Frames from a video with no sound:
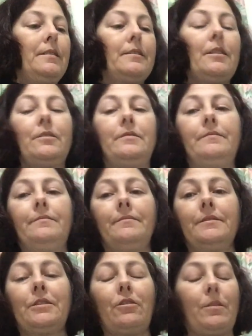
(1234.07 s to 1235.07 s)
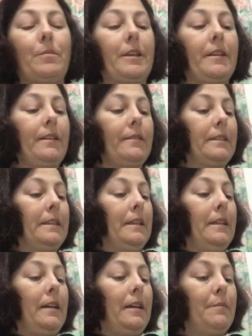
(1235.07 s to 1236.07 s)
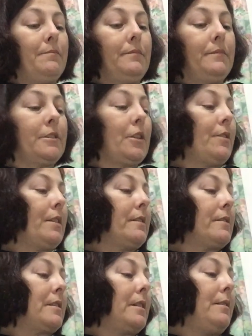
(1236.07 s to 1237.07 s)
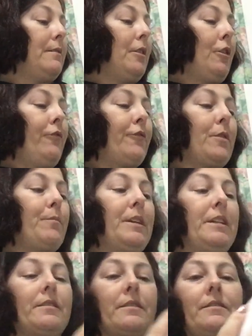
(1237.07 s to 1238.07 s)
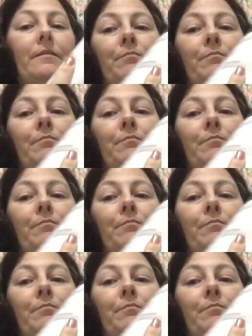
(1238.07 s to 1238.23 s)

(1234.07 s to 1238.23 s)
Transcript: So, sorry about that. So there's the off the beat